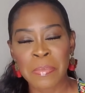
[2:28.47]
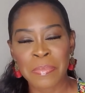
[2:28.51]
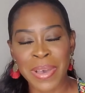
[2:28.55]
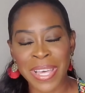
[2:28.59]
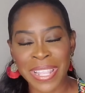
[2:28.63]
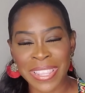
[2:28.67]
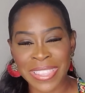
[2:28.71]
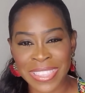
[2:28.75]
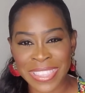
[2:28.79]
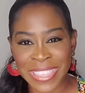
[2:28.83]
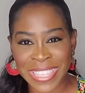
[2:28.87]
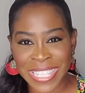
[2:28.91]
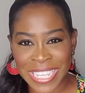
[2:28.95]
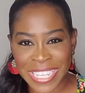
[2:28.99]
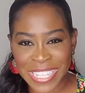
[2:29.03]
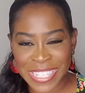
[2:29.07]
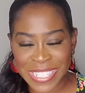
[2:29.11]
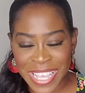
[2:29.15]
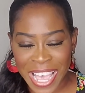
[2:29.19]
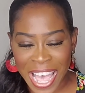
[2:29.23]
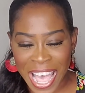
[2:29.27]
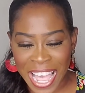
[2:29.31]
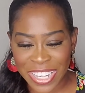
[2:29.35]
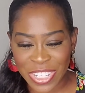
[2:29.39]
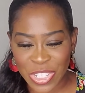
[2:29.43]
But these
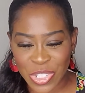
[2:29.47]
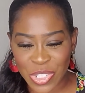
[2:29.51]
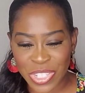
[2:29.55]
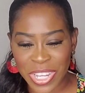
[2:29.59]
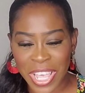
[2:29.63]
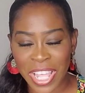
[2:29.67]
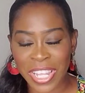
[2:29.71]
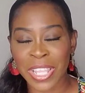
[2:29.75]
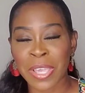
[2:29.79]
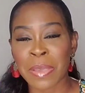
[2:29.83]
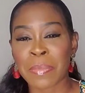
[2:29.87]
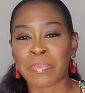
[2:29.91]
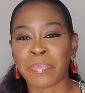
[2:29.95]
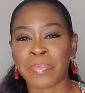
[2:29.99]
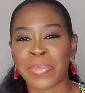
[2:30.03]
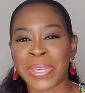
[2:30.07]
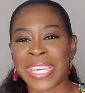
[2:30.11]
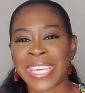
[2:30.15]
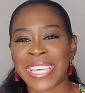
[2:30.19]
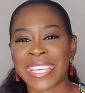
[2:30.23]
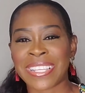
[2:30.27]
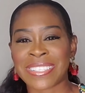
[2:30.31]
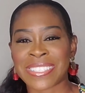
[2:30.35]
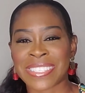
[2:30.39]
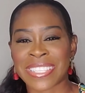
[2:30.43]
angelic
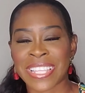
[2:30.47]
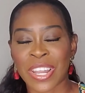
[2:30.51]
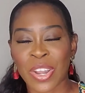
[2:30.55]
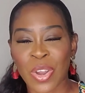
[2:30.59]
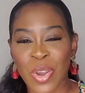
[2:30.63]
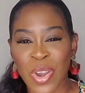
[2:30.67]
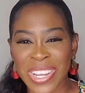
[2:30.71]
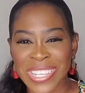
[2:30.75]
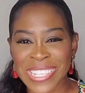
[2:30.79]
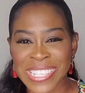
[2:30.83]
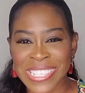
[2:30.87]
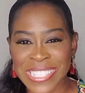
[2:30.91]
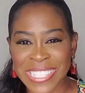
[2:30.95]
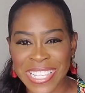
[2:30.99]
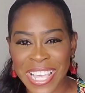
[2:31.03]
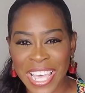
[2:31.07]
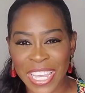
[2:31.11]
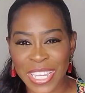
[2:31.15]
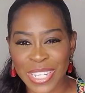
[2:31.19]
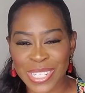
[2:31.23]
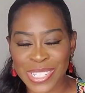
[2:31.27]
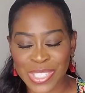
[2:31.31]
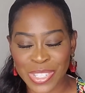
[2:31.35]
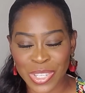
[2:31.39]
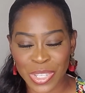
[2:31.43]
beings that are
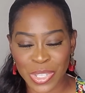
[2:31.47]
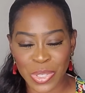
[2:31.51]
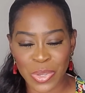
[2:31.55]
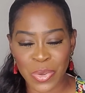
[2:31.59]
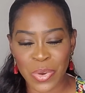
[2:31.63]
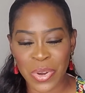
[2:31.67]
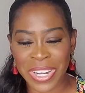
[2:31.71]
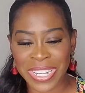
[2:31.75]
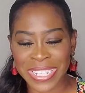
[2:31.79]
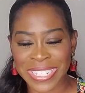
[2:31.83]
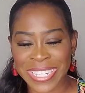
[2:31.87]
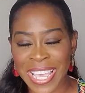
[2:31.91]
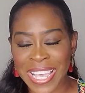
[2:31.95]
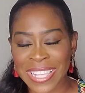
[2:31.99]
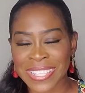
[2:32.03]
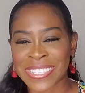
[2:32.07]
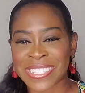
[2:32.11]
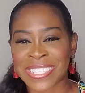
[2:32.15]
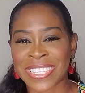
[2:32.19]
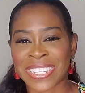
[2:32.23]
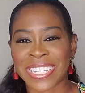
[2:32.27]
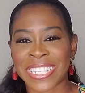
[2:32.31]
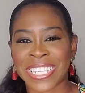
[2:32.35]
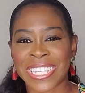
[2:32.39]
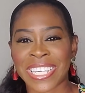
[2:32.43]
assigned to your
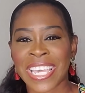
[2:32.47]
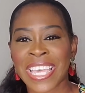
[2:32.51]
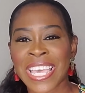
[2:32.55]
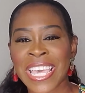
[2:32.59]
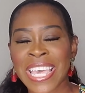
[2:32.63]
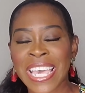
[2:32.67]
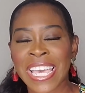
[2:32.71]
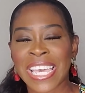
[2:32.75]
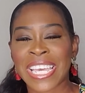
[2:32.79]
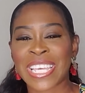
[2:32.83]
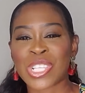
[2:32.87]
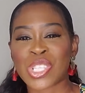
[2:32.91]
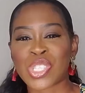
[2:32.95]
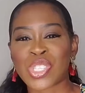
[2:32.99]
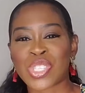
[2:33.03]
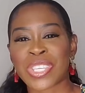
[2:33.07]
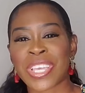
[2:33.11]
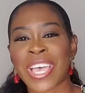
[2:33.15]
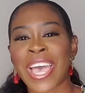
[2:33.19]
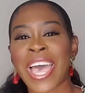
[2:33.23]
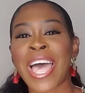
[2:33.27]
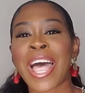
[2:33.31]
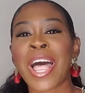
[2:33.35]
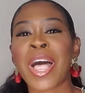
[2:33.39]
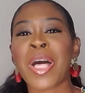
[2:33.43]
destiny is
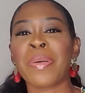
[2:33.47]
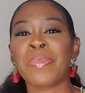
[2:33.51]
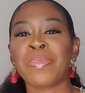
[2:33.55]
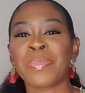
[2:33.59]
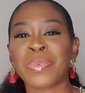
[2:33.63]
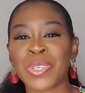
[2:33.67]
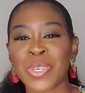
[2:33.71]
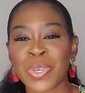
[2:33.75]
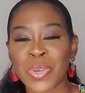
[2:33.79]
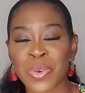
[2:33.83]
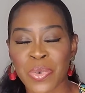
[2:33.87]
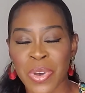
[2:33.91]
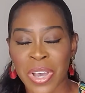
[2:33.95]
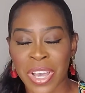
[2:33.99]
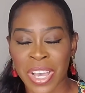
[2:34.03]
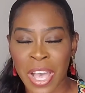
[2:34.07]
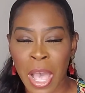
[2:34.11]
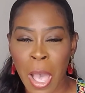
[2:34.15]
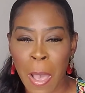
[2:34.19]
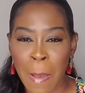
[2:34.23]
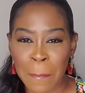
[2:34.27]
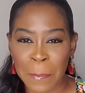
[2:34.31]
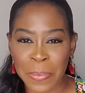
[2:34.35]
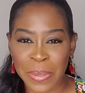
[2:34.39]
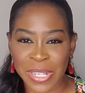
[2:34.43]
to help you
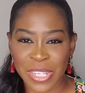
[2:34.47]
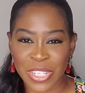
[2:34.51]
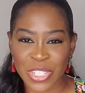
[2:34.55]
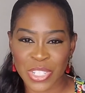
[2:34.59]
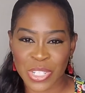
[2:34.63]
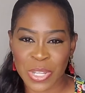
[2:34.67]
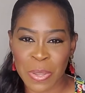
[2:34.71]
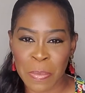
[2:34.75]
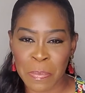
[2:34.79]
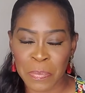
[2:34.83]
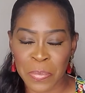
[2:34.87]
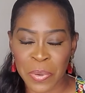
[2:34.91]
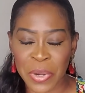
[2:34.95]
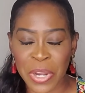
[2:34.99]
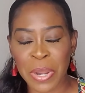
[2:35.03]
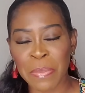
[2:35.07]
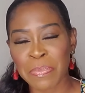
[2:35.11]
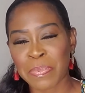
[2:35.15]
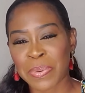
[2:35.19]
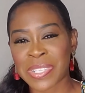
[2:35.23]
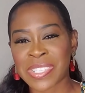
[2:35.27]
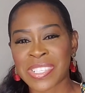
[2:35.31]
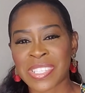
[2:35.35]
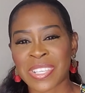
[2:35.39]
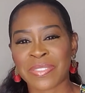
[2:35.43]
accomplish the
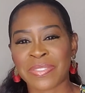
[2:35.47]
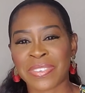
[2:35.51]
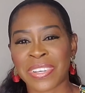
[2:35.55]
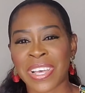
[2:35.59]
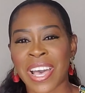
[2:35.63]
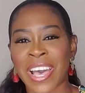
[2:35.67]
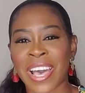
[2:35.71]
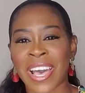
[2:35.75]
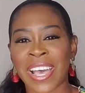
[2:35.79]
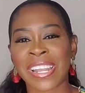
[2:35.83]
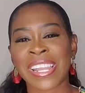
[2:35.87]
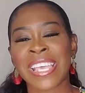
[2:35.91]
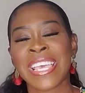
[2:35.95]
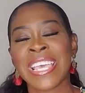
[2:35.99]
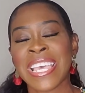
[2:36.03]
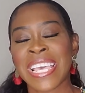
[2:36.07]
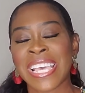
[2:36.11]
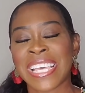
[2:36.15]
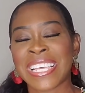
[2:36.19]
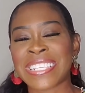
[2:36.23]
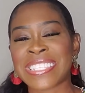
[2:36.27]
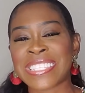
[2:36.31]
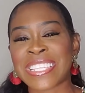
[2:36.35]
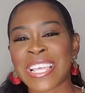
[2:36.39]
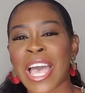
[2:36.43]
purpose of God,
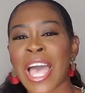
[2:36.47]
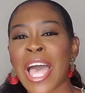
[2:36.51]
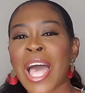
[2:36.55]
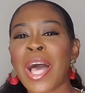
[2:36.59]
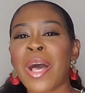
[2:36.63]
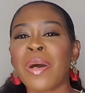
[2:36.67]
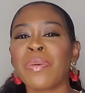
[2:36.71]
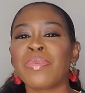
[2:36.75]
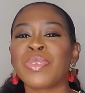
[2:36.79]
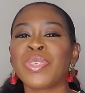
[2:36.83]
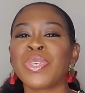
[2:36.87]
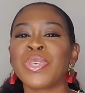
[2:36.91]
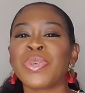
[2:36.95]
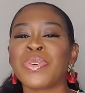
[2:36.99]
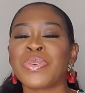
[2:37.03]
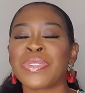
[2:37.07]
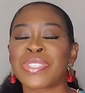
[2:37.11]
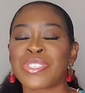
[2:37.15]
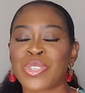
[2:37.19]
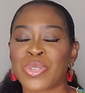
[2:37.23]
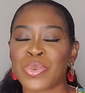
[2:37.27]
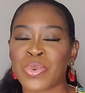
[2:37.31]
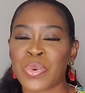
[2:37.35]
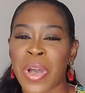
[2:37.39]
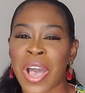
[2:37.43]
is to help you
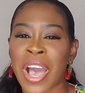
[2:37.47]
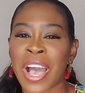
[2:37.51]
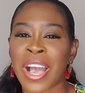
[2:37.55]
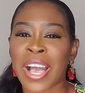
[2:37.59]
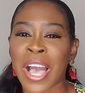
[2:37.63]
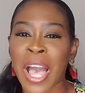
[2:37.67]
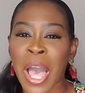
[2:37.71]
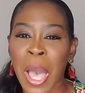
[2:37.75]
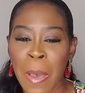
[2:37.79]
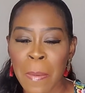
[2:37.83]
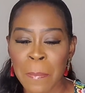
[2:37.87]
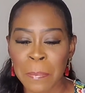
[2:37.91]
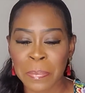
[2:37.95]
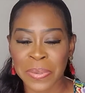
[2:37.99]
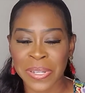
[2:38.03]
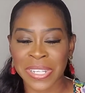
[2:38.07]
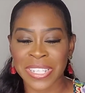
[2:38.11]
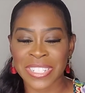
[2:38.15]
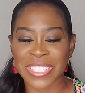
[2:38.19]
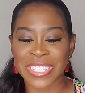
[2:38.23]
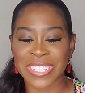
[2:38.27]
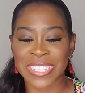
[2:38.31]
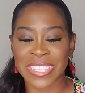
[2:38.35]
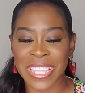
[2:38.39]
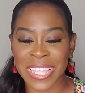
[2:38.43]
to
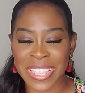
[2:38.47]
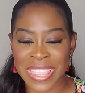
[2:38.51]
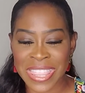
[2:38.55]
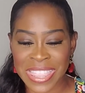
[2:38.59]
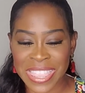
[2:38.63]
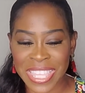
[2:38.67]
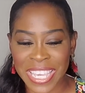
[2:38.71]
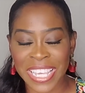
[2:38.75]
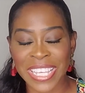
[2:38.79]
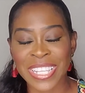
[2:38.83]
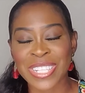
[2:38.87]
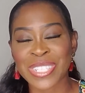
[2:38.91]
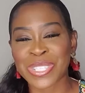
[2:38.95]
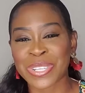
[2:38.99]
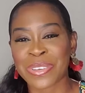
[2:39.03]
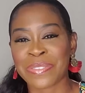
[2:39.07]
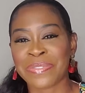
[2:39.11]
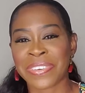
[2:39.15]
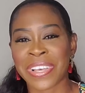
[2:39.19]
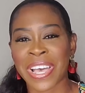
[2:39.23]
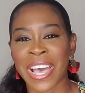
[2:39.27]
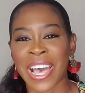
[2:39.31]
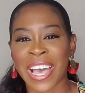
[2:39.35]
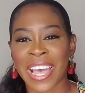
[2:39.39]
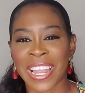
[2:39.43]
accomplish the things
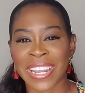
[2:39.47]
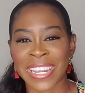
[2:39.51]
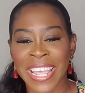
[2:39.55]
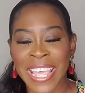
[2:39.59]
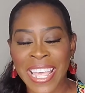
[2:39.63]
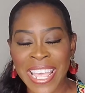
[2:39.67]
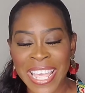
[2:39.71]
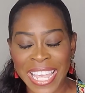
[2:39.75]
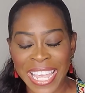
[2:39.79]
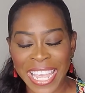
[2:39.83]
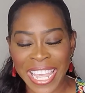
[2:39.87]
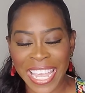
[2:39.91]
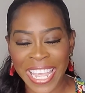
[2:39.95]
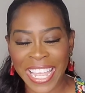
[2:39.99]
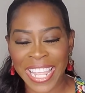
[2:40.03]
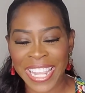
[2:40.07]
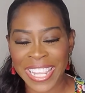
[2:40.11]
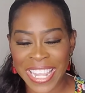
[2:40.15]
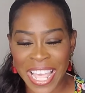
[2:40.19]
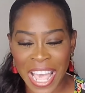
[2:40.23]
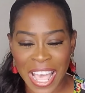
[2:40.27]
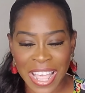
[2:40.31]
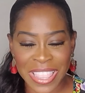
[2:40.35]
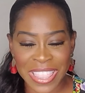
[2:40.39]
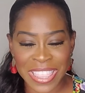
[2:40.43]
of God
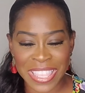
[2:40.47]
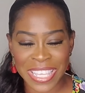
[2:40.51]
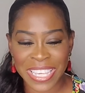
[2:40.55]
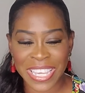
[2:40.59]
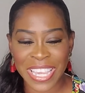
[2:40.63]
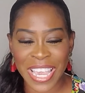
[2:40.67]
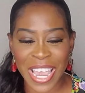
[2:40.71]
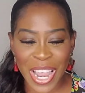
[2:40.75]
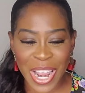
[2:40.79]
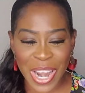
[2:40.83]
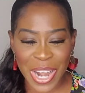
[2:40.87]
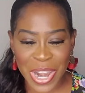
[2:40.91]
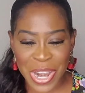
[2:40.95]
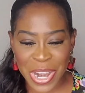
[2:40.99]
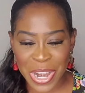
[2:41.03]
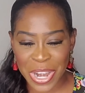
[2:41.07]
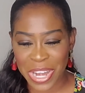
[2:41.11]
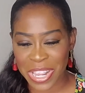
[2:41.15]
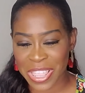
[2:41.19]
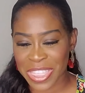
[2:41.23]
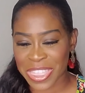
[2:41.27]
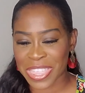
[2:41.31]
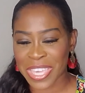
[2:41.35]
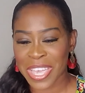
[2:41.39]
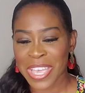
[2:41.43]
in the
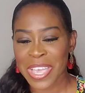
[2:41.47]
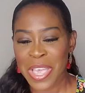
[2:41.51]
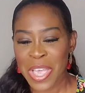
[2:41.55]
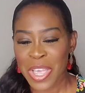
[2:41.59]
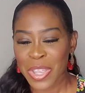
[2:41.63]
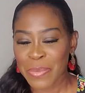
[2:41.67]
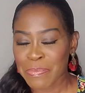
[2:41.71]
earth.